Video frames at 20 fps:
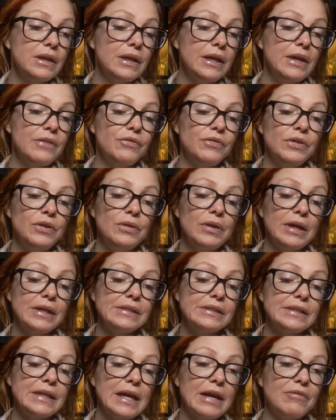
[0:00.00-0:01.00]
If you
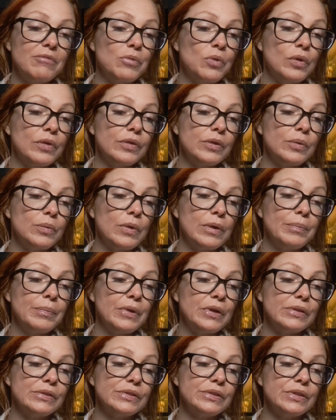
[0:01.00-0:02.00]
guys have more than one
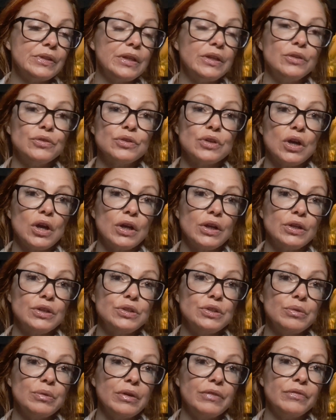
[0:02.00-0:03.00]
person that you're talking
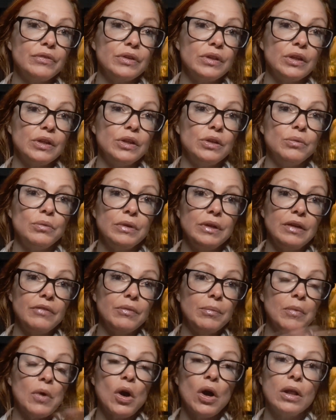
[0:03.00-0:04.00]
to, I feel like you would give
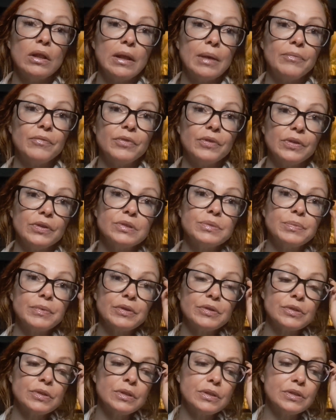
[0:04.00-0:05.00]
them all up for this
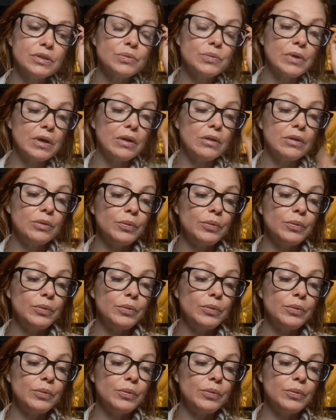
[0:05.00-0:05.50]
person as well.